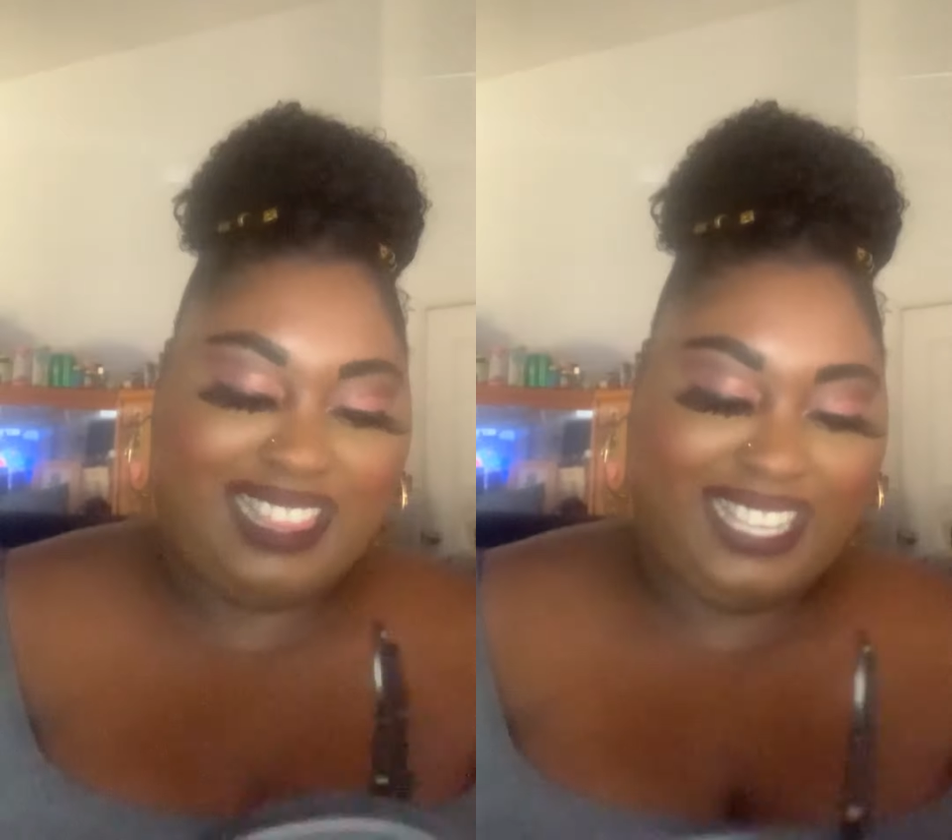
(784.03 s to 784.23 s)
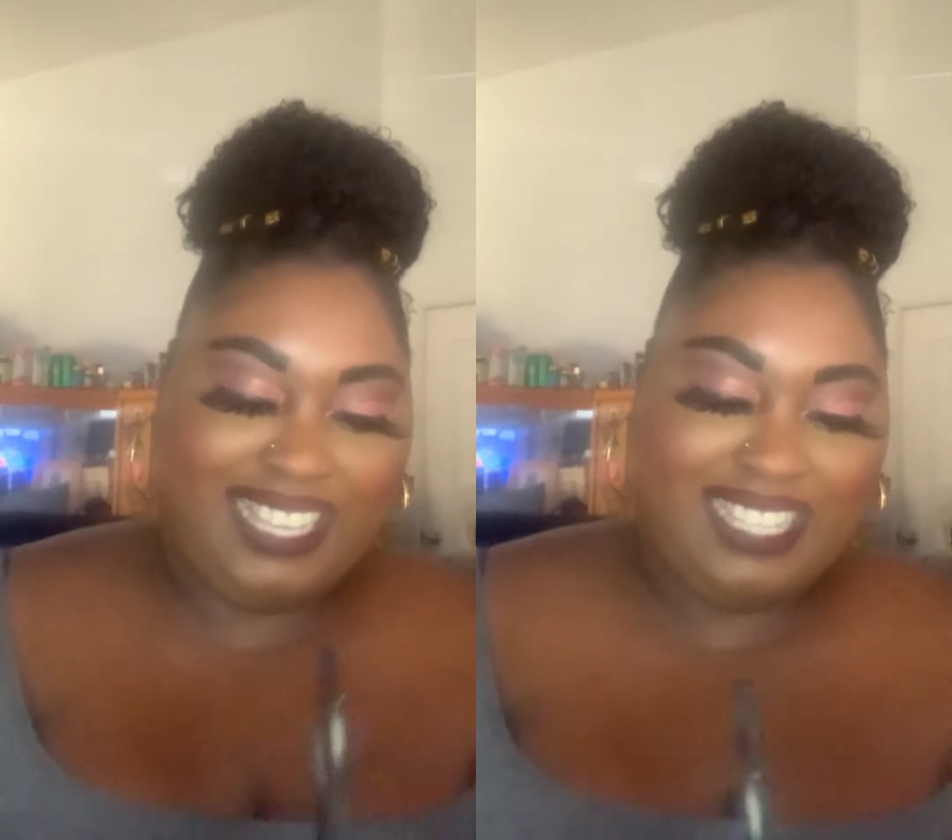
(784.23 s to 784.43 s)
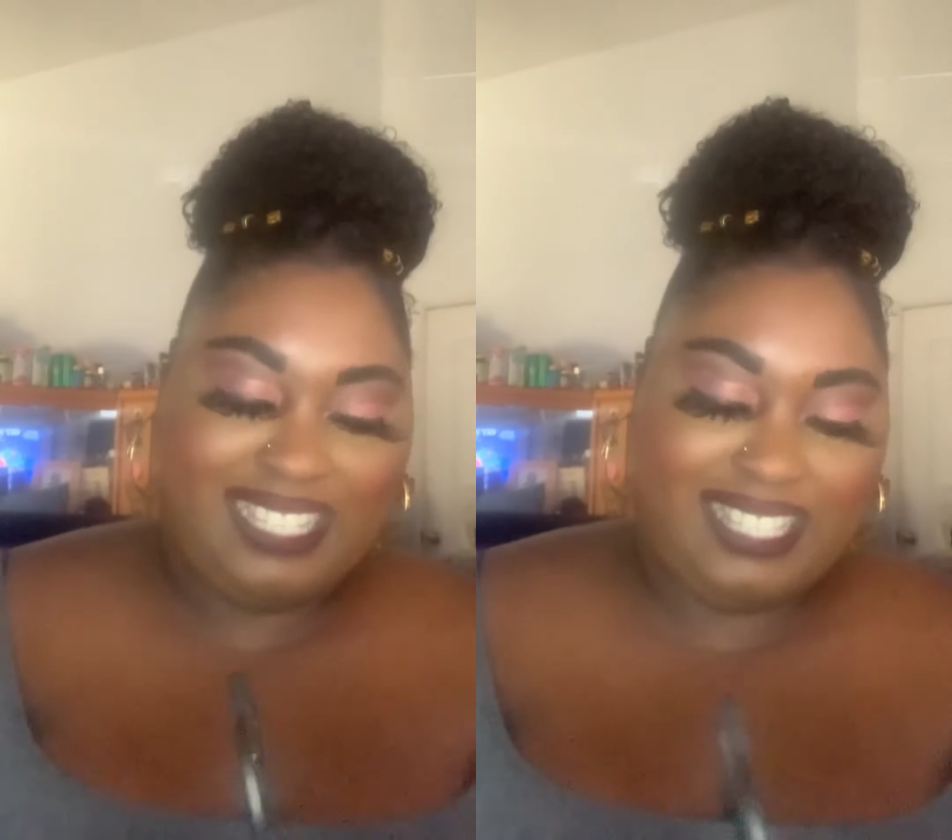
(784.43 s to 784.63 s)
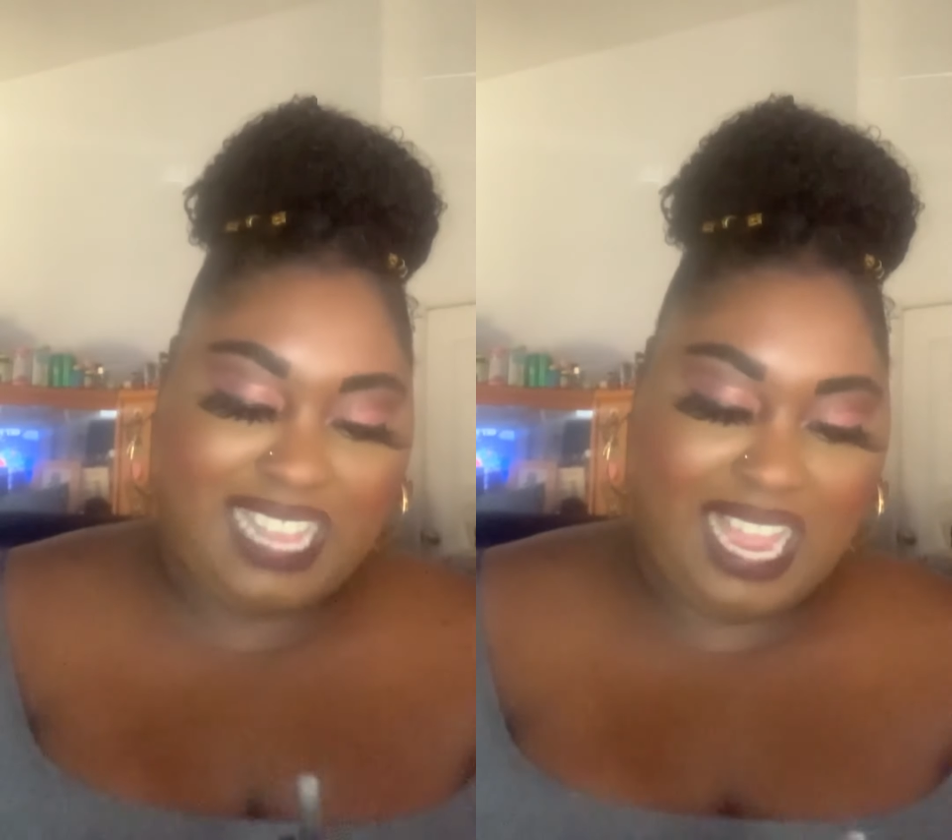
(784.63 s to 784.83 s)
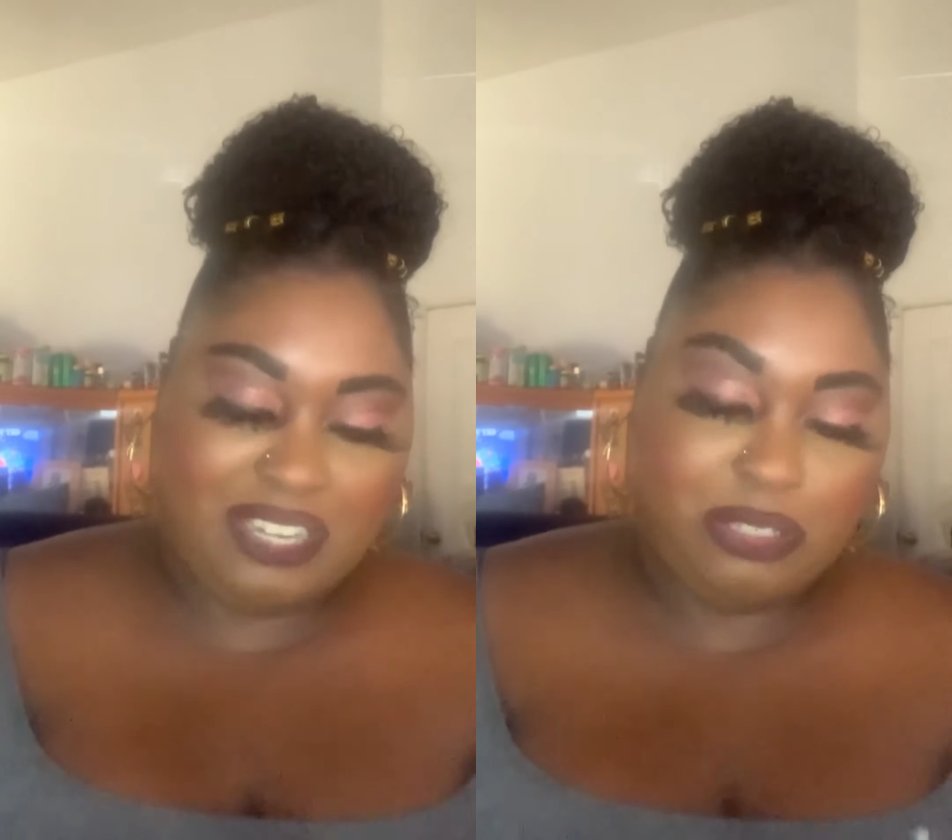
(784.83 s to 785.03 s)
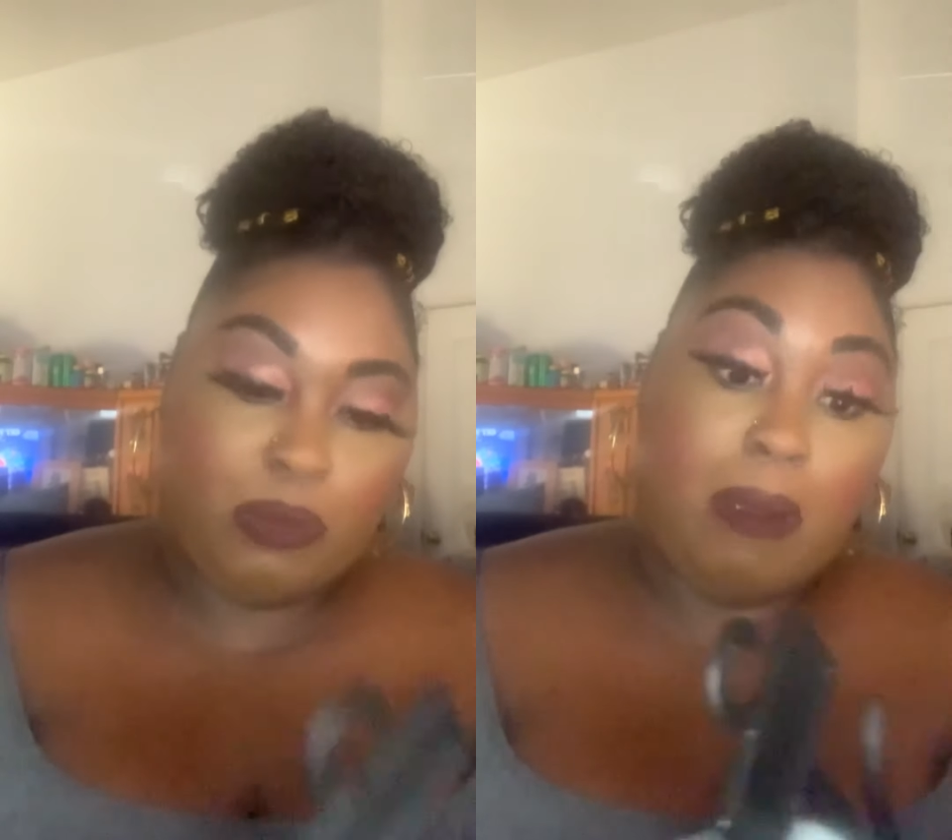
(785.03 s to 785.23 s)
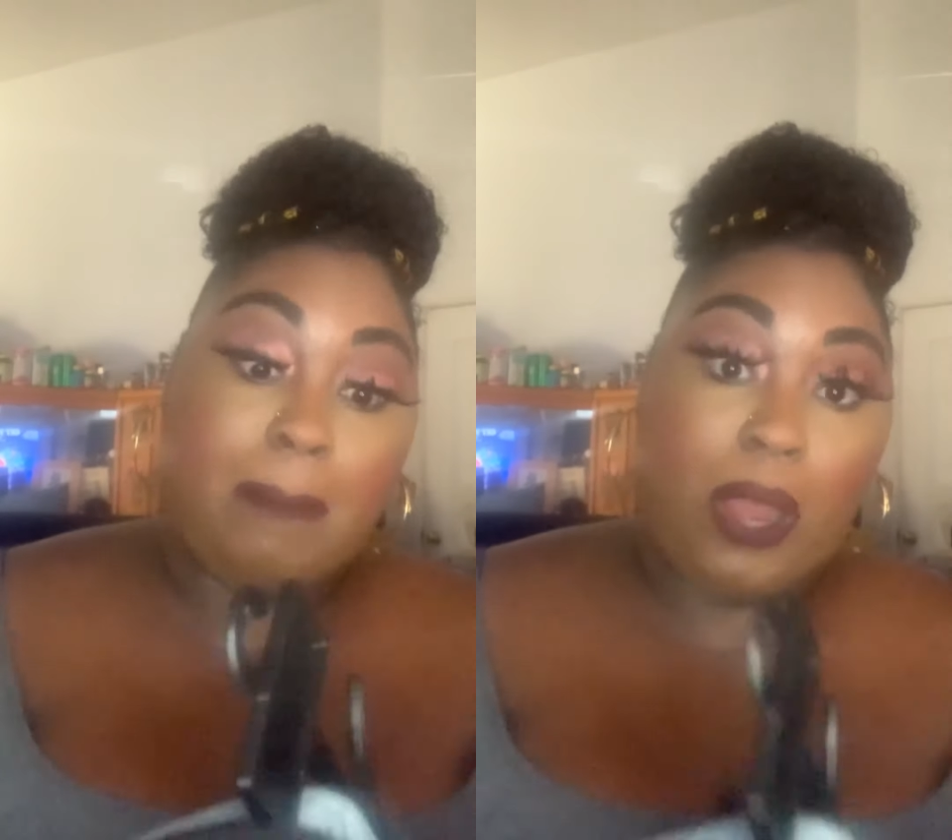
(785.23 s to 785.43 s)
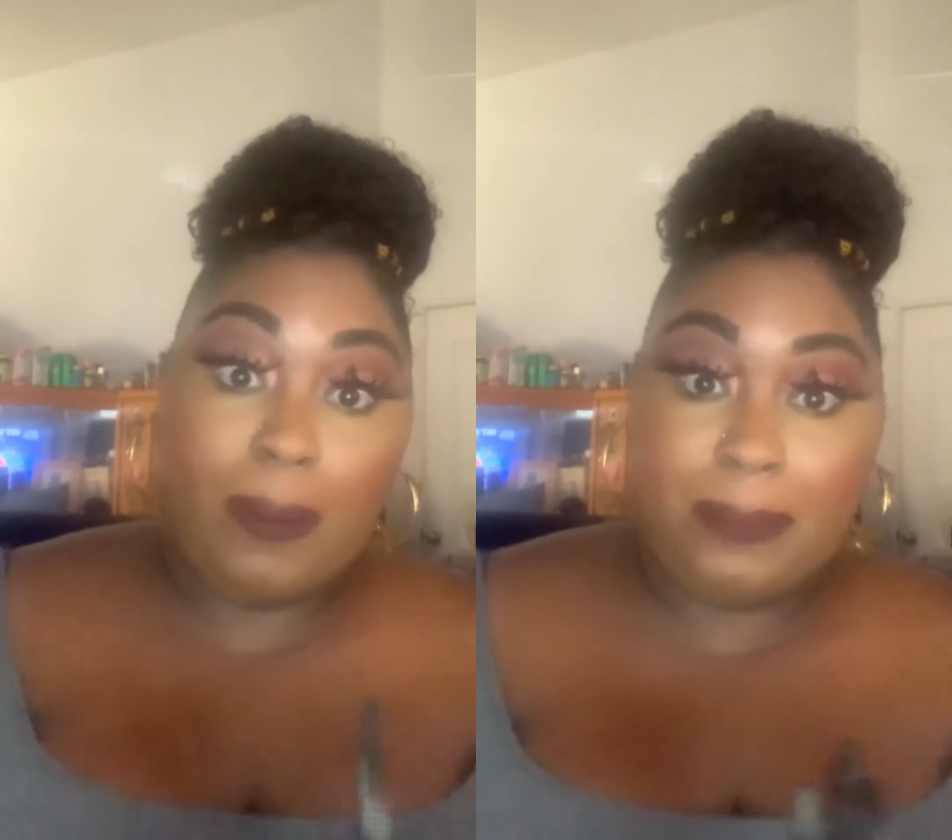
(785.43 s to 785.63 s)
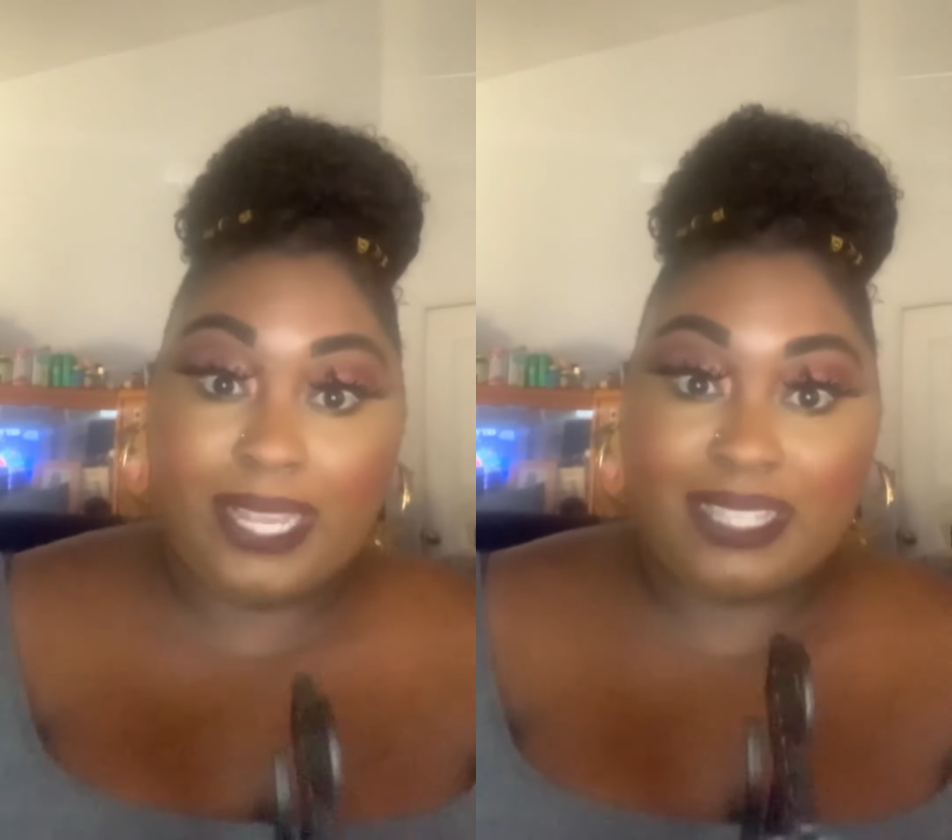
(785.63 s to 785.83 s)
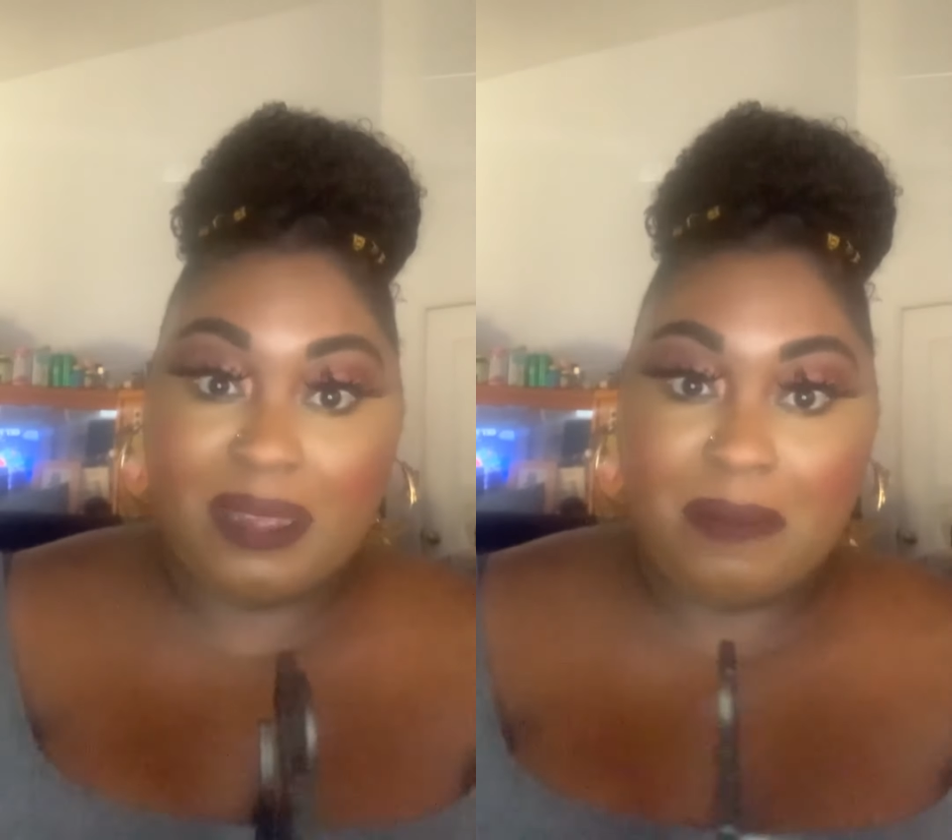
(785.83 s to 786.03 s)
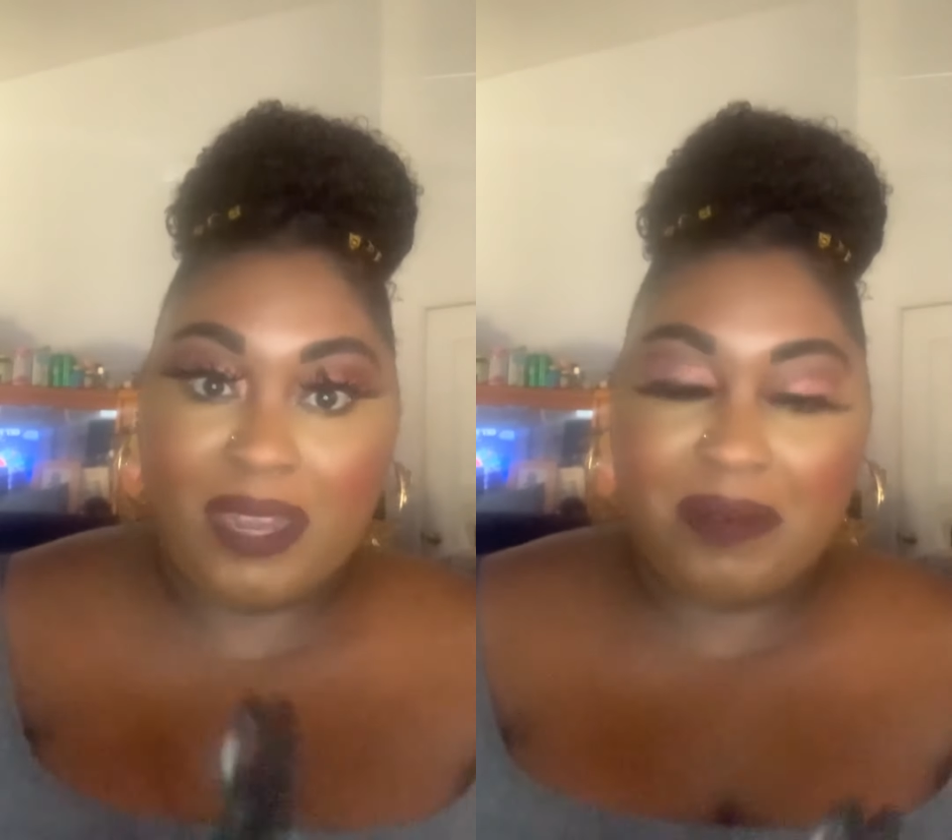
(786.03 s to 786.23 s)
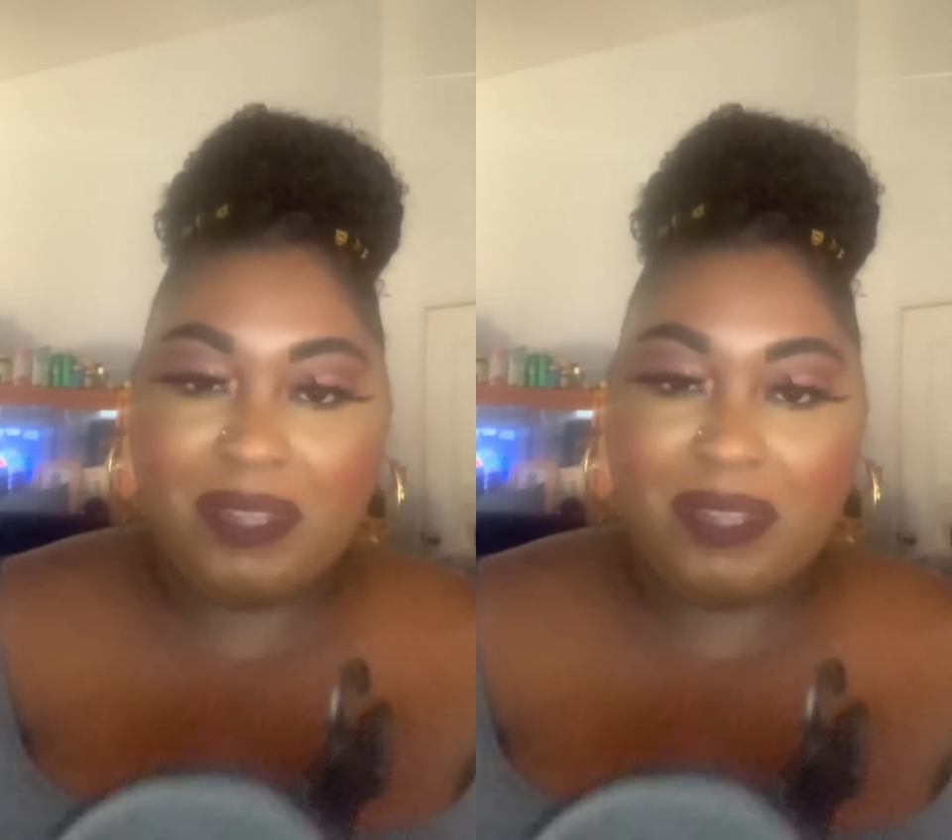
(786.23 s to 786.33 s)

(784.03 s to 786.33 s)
these sandals. My mom picked them up,